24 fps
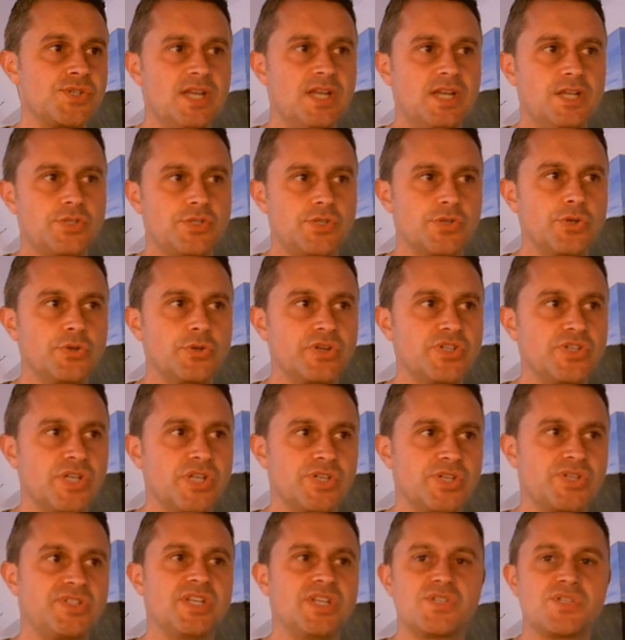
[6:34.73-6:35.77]
So you can
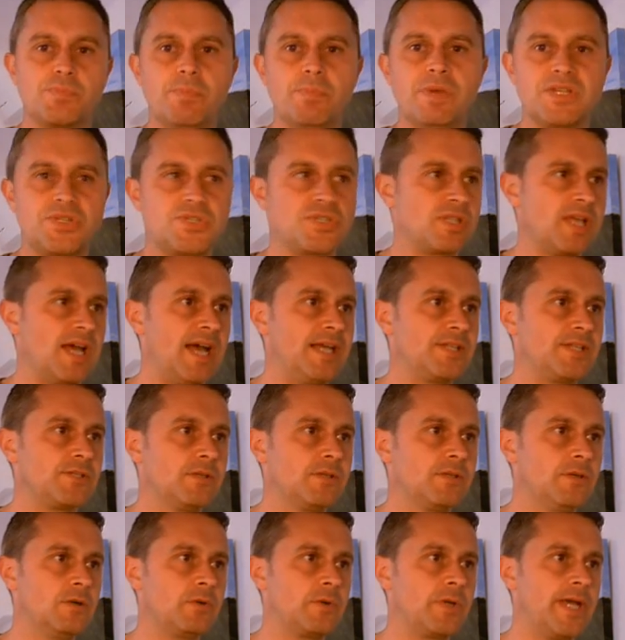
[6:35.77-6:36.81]
just dismiss that,
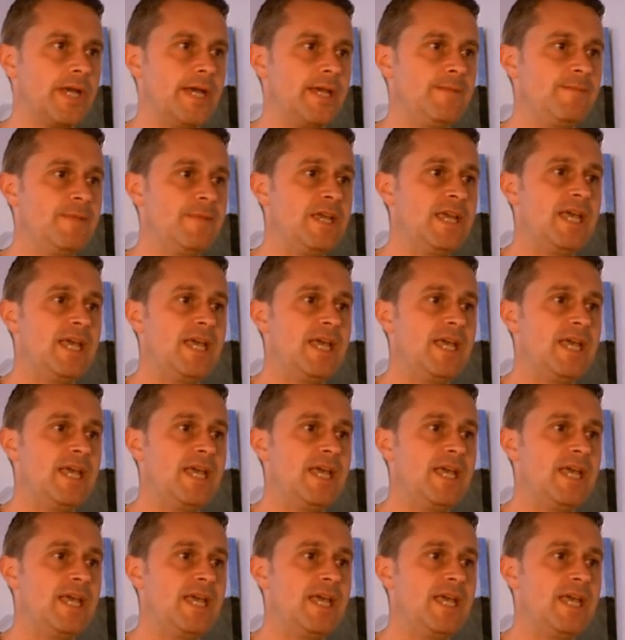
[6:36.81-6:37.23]
okay?